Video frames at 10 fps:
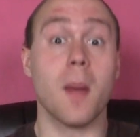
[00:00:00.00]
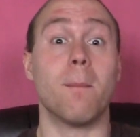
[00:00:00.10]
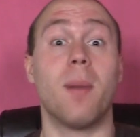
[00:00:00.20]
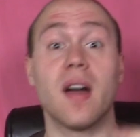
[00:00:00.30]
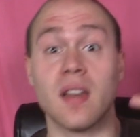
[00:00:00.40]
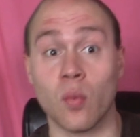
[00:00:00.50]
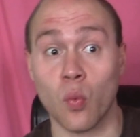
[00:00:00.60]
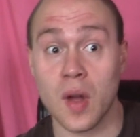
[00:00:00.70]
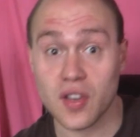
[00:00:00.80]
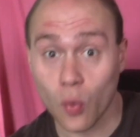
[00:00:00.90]
But
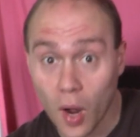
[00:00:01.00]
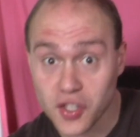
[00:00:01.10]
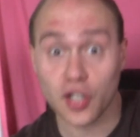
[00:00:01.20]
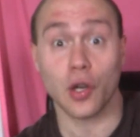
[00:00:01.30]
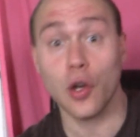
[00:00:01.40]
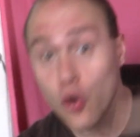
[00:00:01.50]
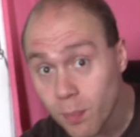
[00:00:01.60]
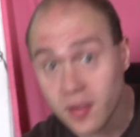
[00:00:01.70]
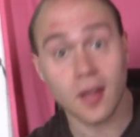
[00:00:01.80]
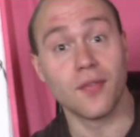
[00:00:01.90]
when you're watching
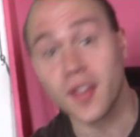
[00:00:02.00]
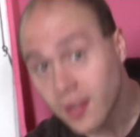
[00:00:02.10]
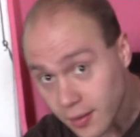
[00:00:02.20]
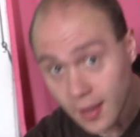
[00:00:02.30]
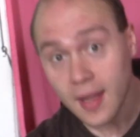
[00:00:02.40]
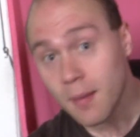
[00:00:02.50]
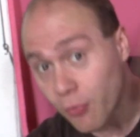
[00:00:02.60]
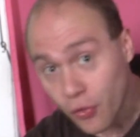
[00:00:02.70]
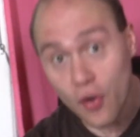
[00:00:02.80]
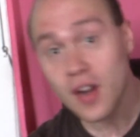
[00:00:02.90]
loops of the same
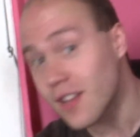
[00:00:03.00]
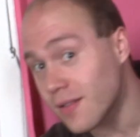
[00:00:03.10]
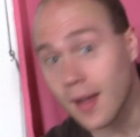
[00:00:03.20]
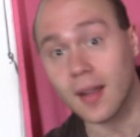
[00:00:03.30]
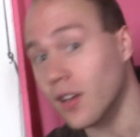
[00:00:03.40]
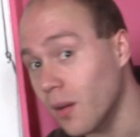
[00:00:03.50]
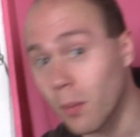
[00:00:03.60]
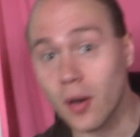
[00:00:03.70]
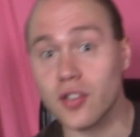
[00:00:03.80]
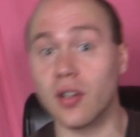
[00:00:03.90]
30-second
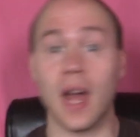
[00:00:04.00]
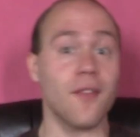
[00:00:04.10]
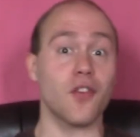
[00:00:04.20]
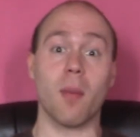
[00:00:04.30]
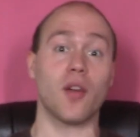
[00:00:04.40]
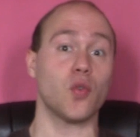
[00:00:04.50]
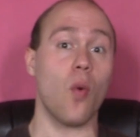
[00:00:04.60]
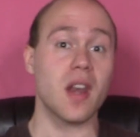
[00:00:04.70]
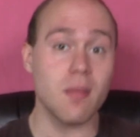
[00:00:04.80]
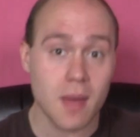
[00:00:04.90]
commercial, after about
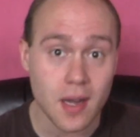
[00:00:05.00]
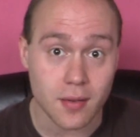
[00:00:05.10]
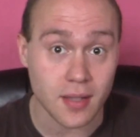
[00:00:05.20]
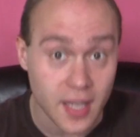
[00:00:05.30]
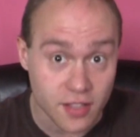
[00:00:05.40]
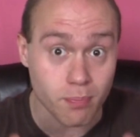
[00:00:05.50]
20 minutes, it gets